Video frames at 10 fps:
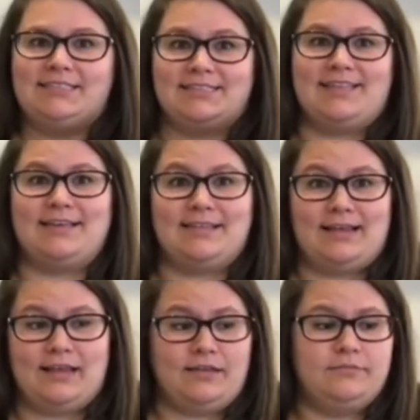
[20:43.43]
to think
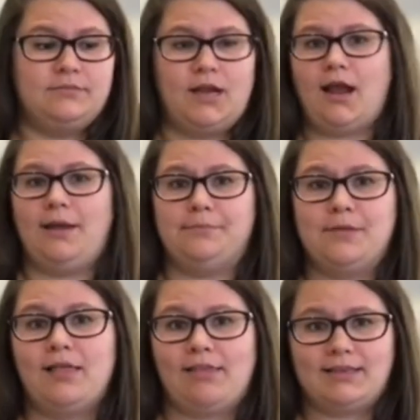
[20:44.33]
that I'm
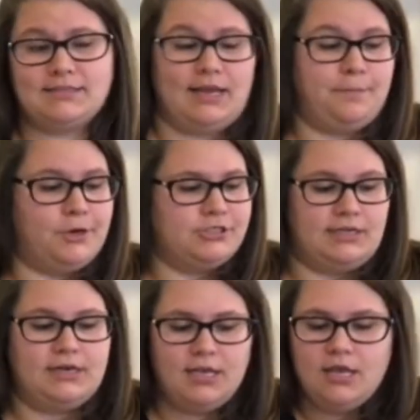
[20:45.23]
a light side person.